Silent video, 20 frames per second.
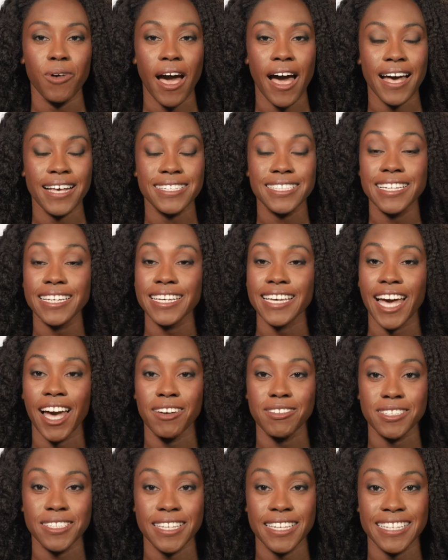As an
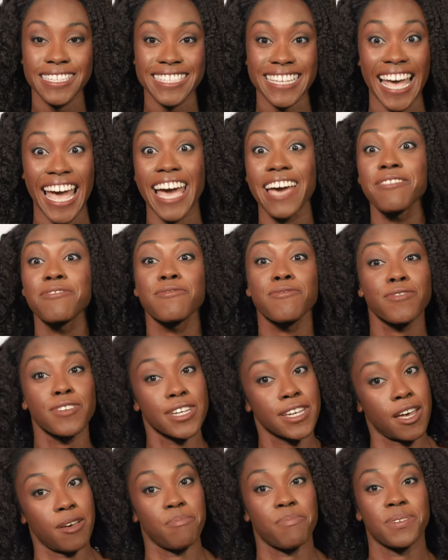accountant,
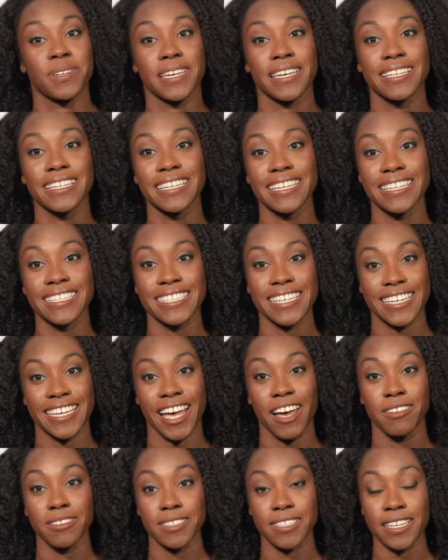every company needs
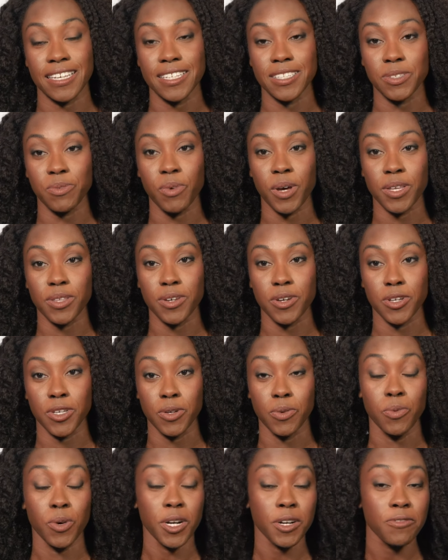accountants. Whether
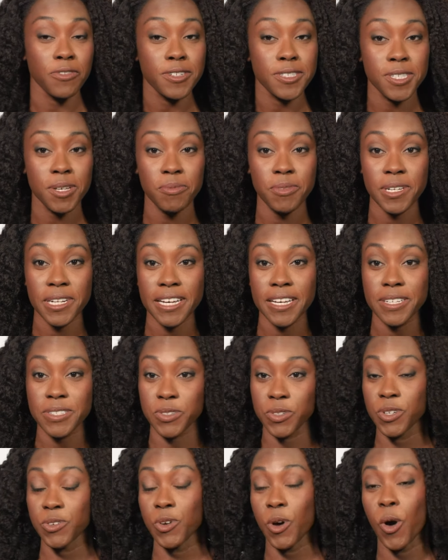you work for someone
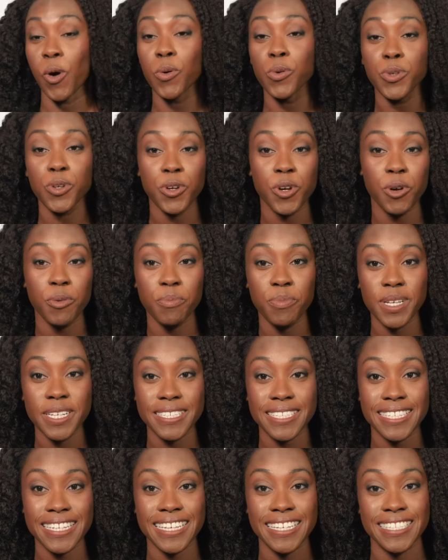else or you own your own
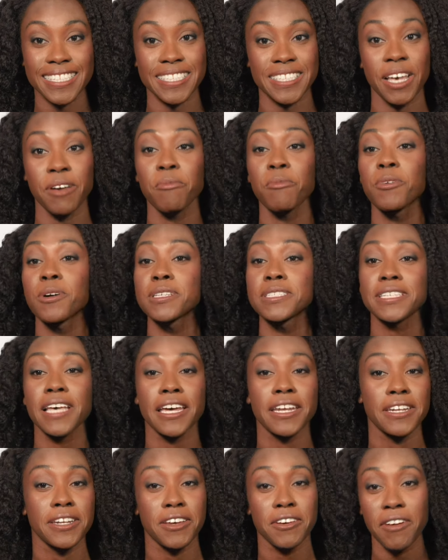business, someone's
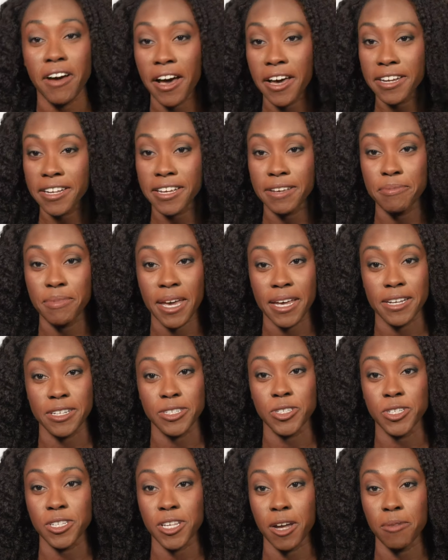got to know how to
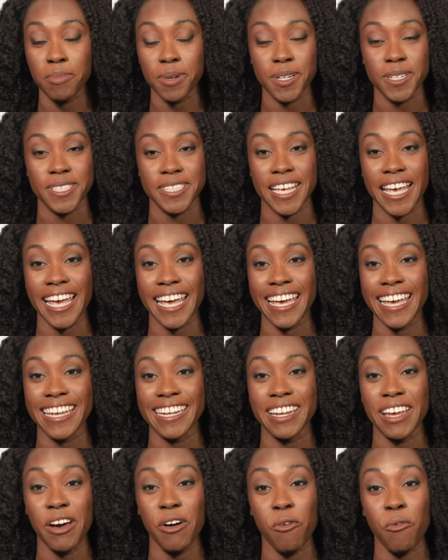manage the numbers.
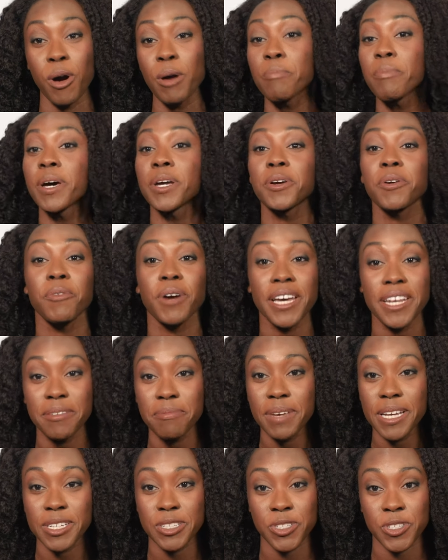And what better way to
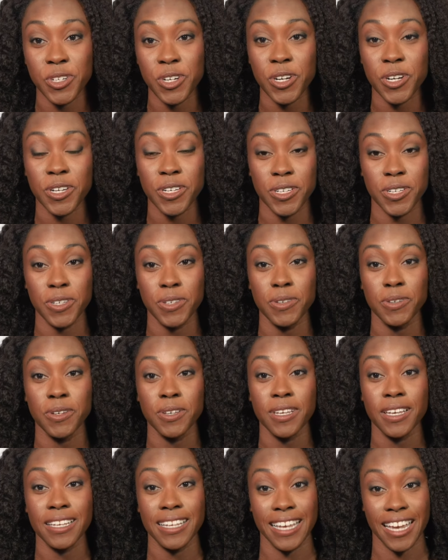make sure
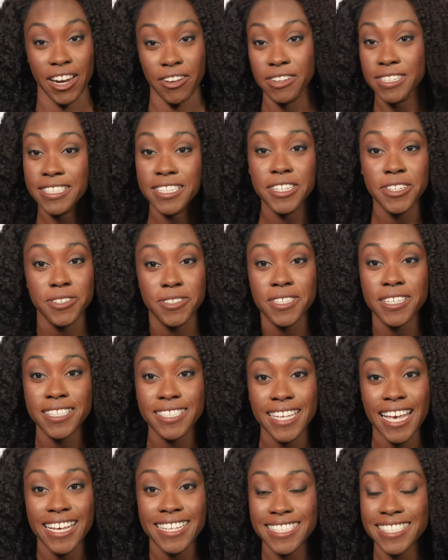you guarantee your
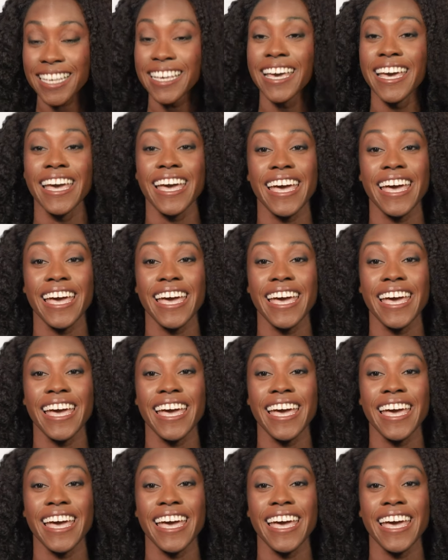success